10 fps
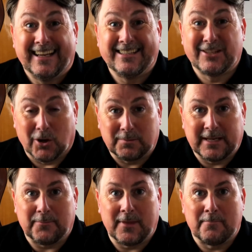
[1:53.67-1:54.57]
Top
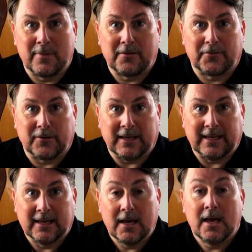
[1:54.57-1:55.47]
tip number three.
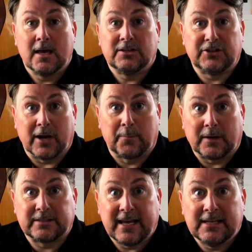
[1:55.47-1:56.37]

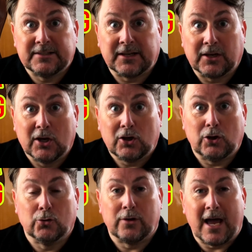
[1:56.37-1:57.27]
Sherpa-tensing. You
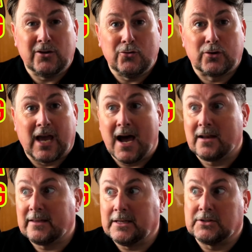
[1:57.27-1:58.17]
know that new car
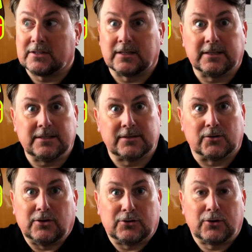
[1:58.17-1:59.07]
that you just leased or
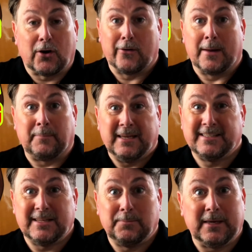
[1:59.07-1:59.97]
you took out on a
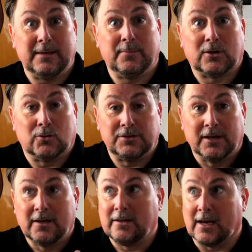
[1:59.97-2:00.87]
PCP because
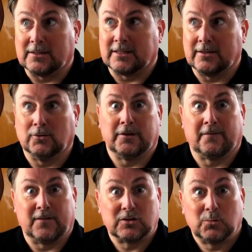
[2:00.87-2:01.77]
you actually got your
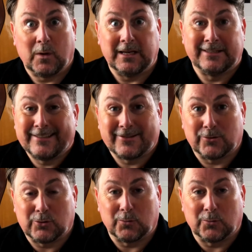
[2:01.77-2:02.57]
first wage as a social